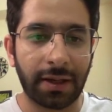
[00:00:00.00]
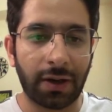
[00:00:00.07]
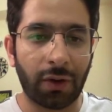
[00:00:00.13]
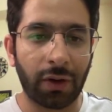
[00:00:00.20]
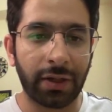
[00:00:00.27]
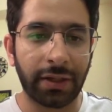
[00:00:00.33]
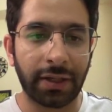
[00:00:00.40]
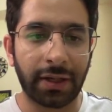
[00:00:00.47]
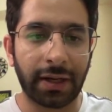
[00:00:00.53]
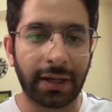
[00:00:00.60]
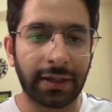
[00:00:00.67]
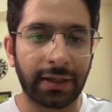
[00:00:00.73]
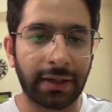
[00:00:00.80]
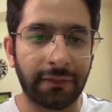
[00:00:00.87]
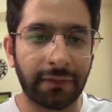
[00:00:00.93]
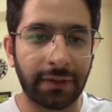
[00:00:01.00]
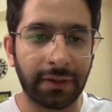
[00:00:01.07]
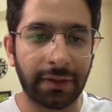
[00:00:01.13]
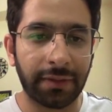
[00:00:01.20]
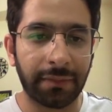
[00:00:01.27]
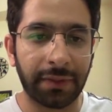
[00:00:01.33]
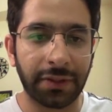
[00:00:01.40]
All-India Rank 11
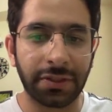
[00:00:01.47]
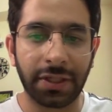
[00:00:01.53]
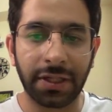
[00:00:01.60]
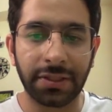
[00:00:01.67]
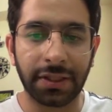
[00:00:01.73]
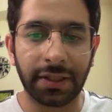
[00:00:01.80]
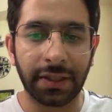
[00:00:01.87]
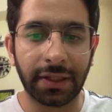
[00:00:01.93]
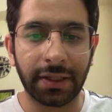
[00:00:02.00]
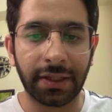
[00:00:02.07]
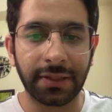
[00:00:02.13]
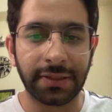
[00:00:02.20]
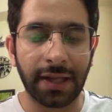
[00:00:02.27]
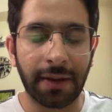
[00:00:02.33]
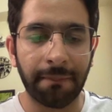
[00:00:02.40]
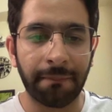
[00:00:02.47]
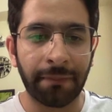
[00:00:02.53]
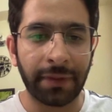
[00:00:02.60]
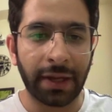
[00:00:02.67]
in PGI Chandigarh exam,